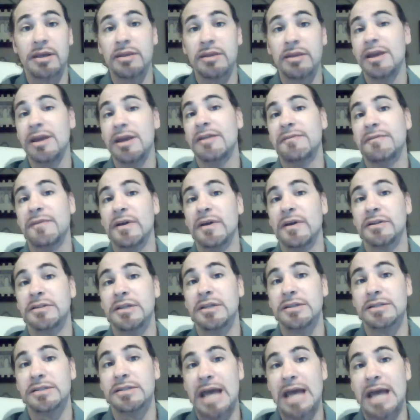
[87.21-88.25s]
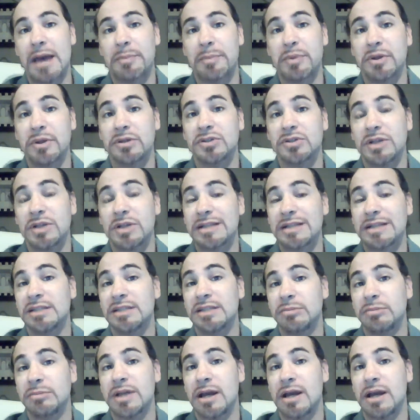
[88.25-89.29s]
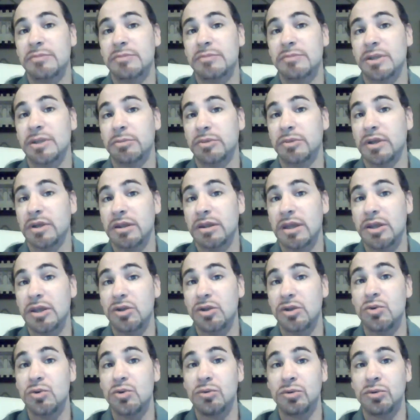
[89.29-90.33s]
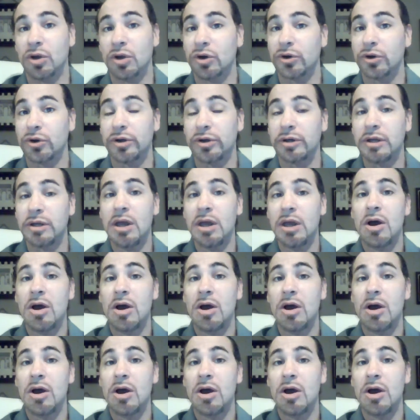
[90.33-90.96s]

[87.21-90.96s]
In the NFL, it doesn't happen. So that's sometimes something that you learn